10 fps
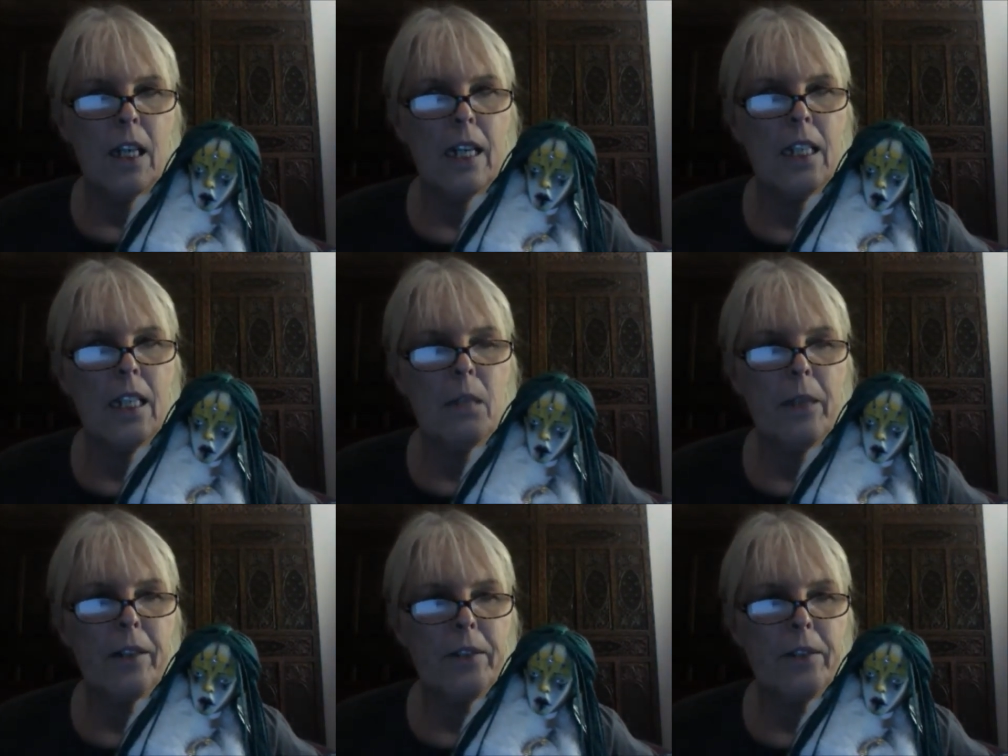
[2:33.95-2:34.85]
I need a
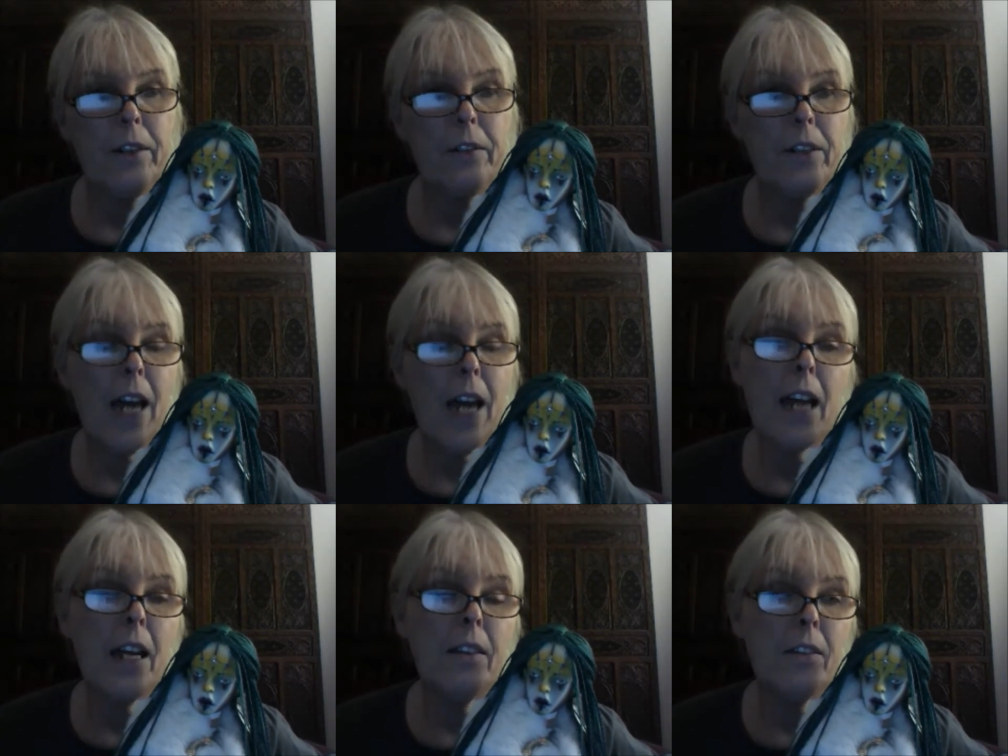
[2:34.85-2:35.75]
bigger doll for
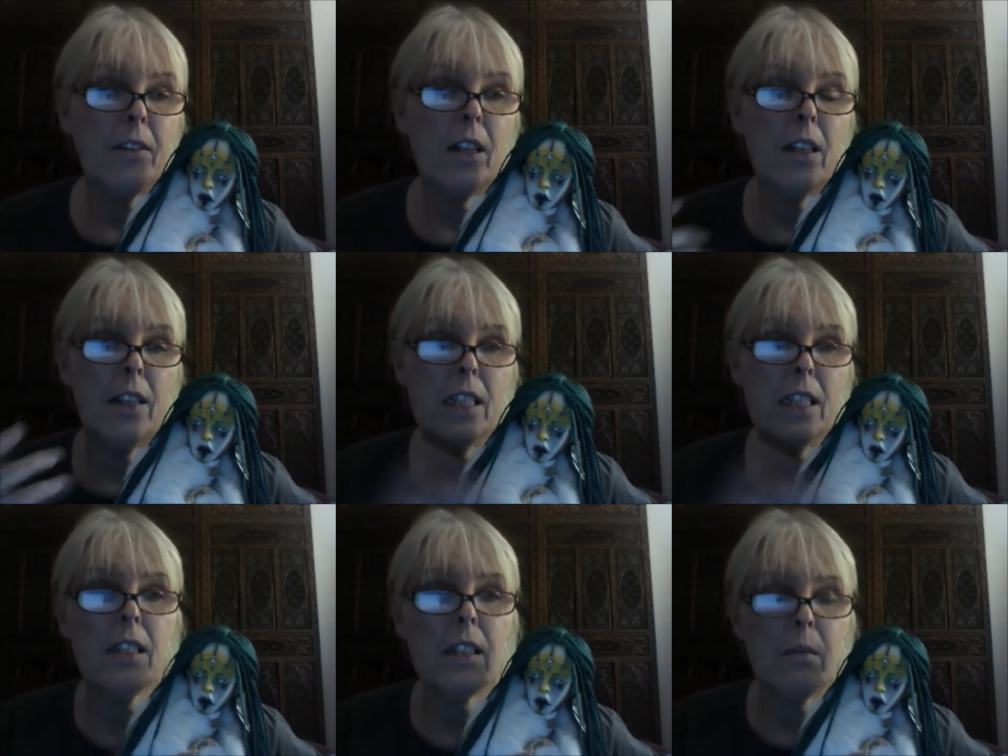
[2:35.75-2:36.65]
that. I'm this
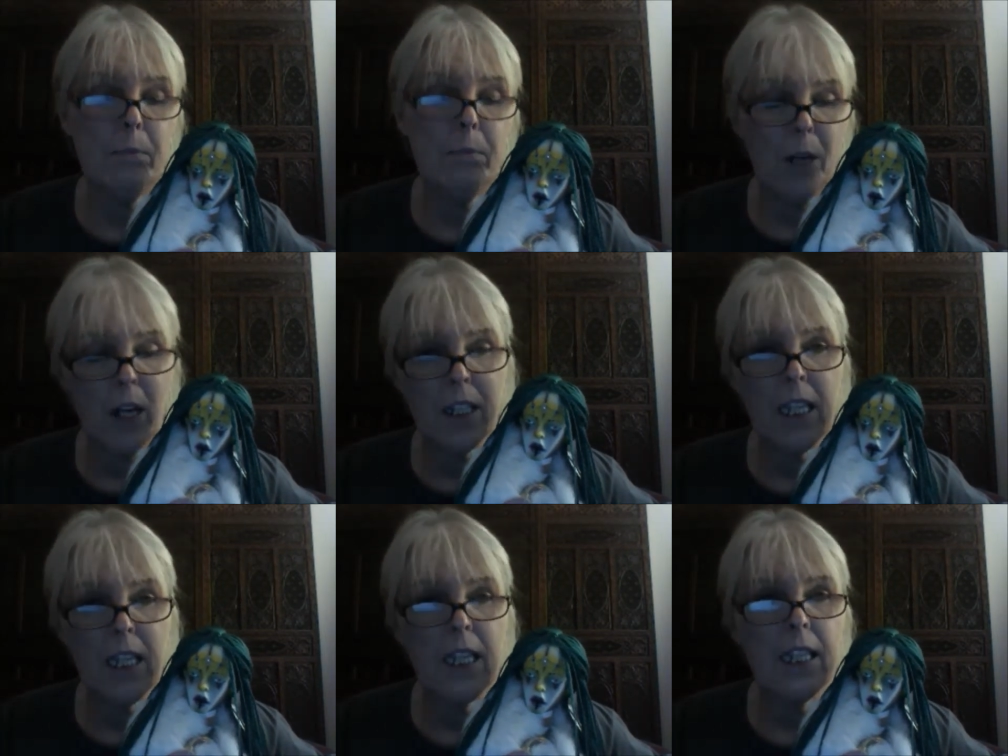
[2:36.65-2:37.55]

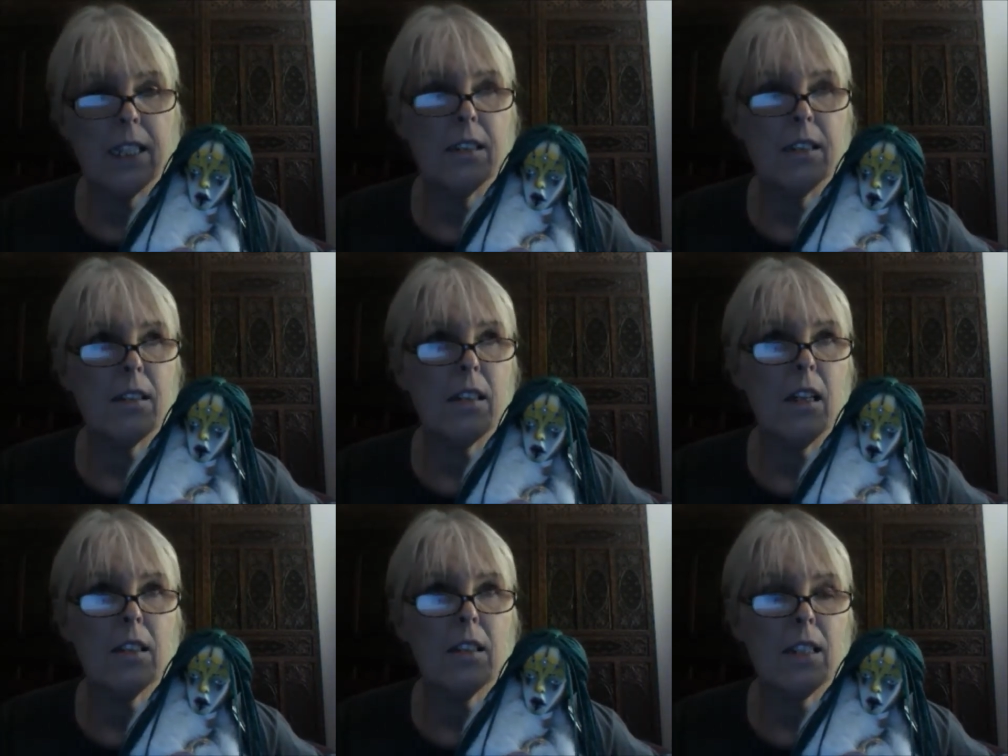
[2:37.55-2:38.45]
body is
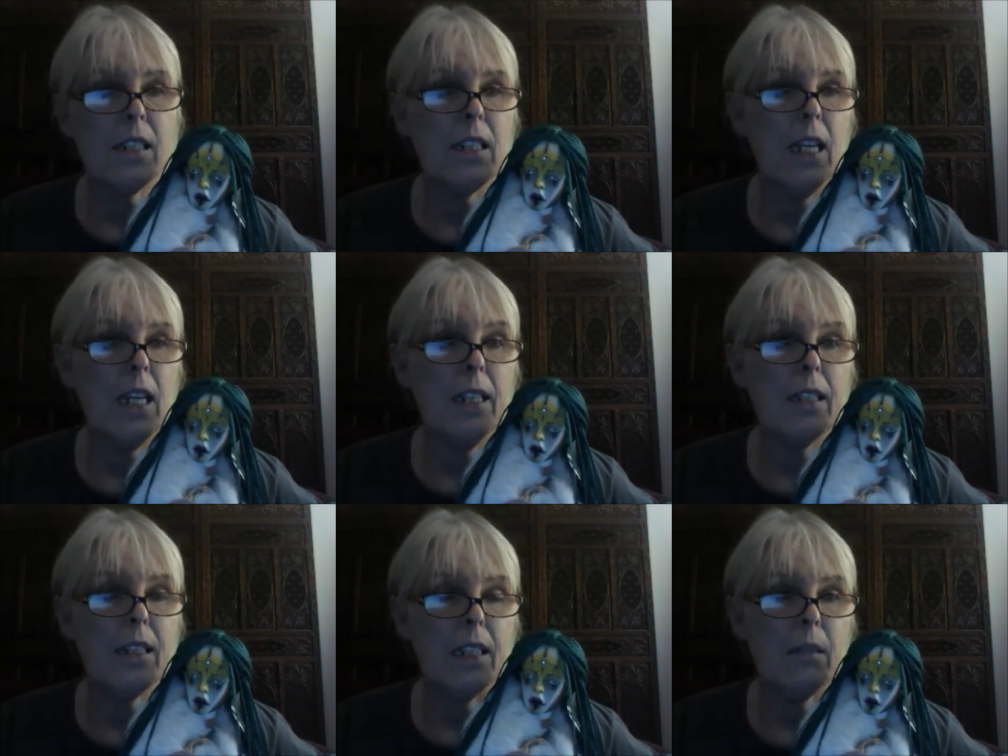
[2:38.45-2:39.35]
68
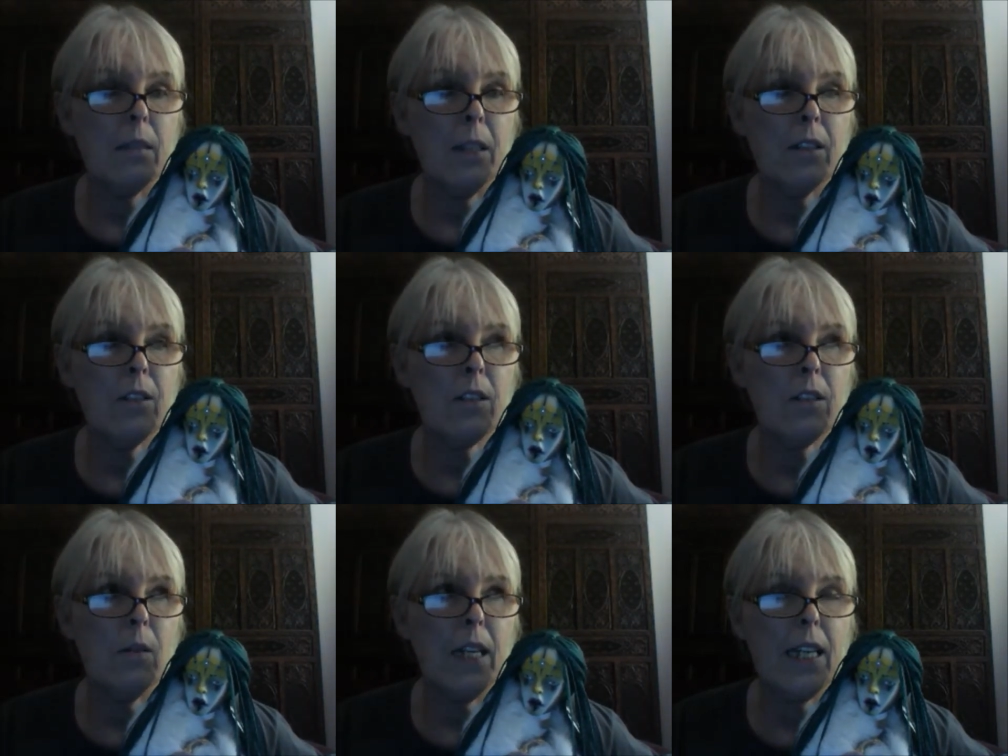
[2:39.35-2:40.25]
centimeters,
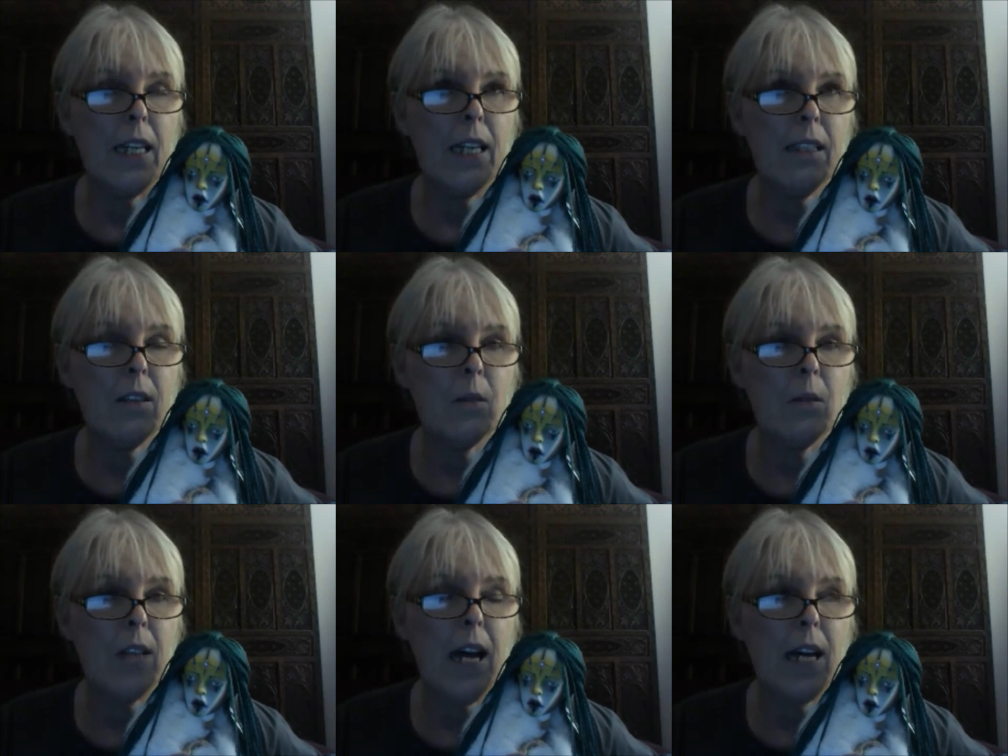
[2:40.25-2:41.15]
so I guess
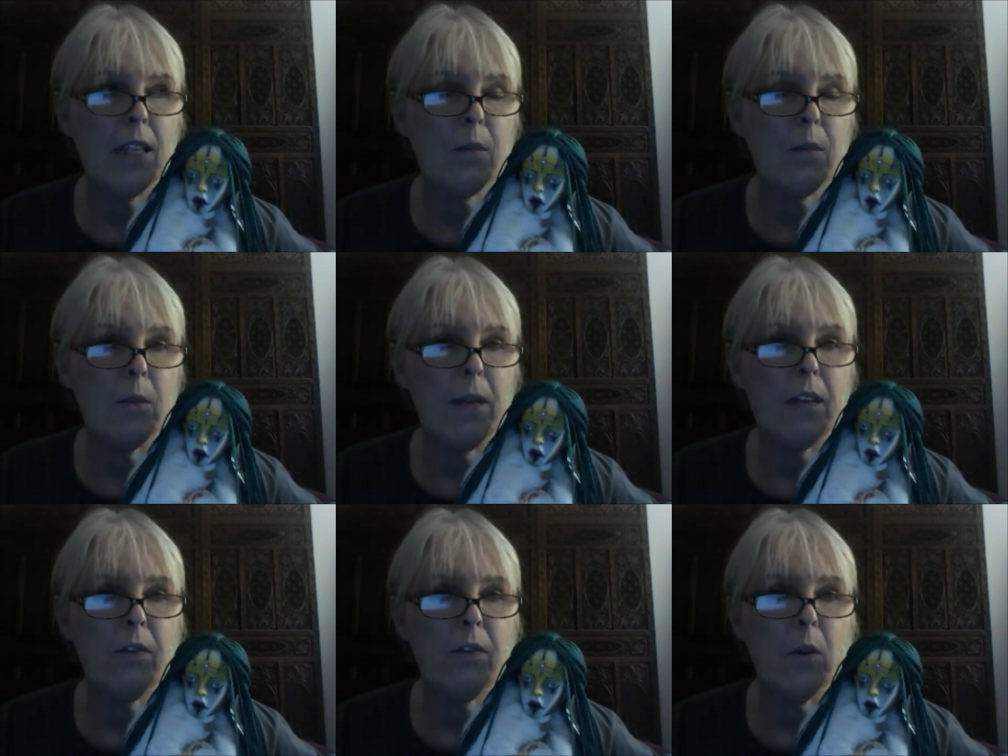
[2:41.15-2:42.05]
those hands were
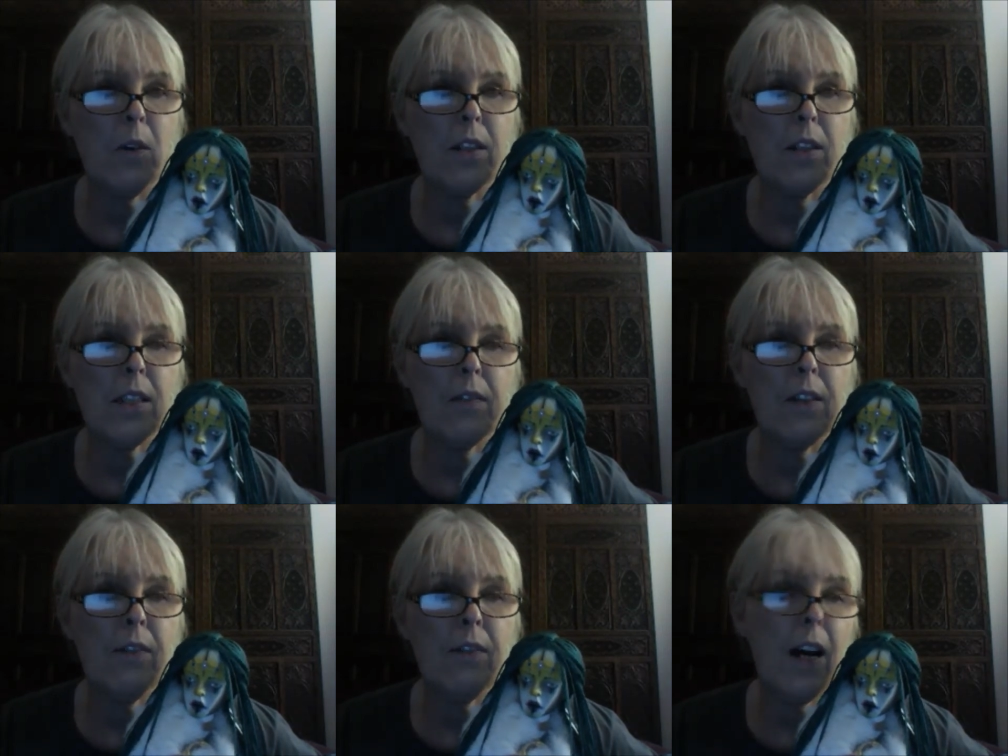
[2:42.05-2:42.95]
meant for the
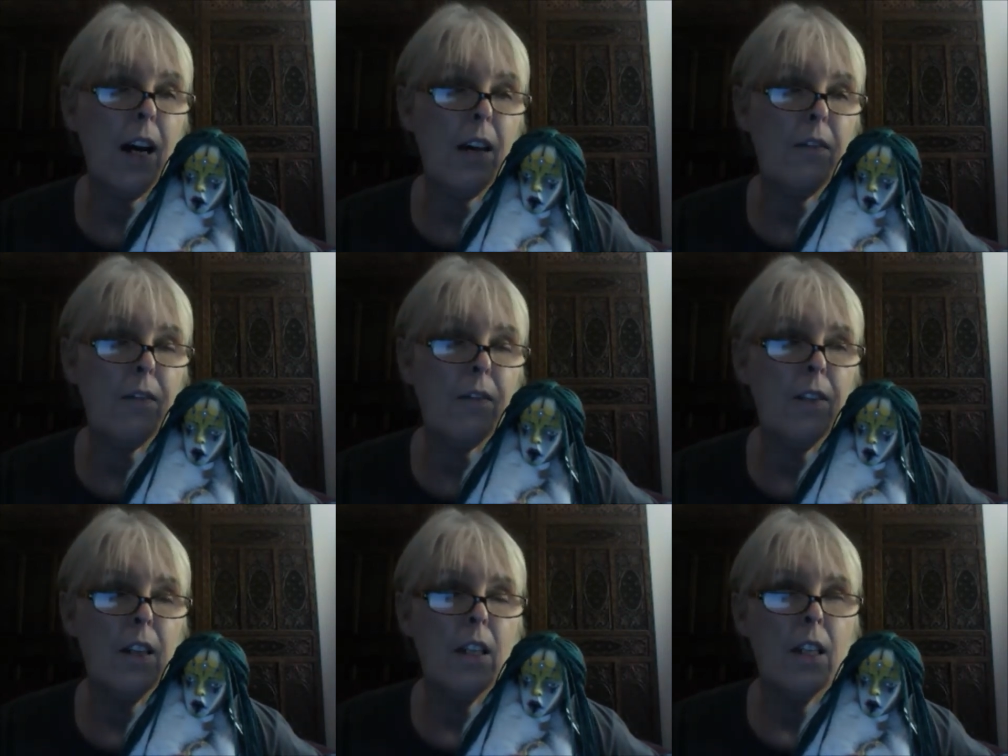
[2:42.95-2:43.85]
75
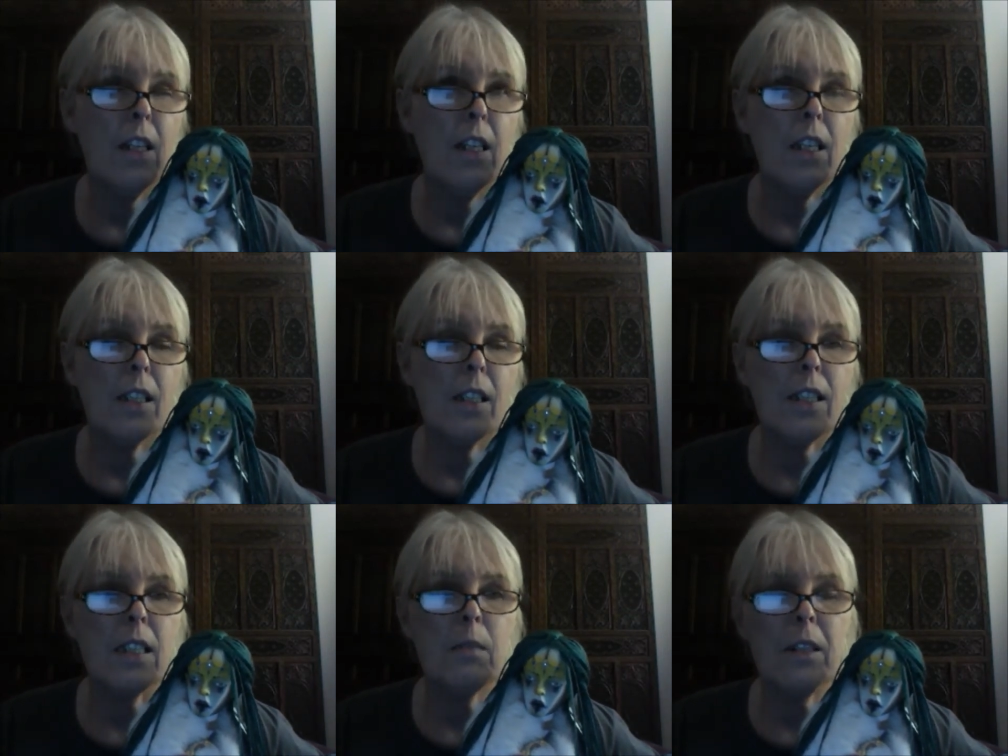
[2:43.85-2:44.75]

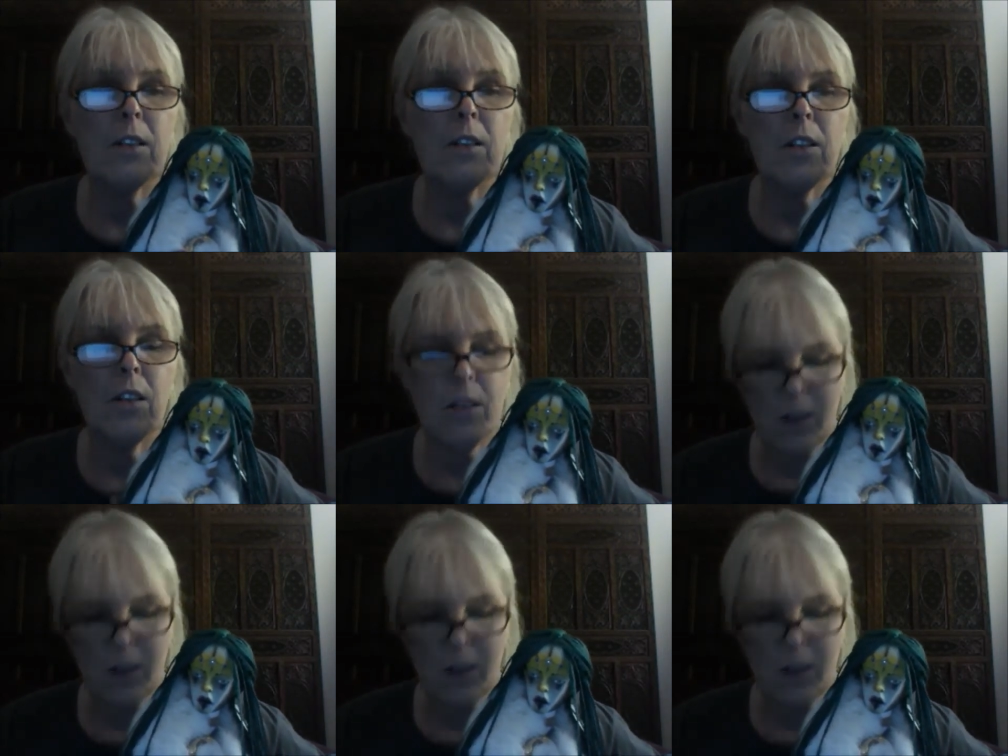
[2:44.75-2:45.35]
centimeter doll.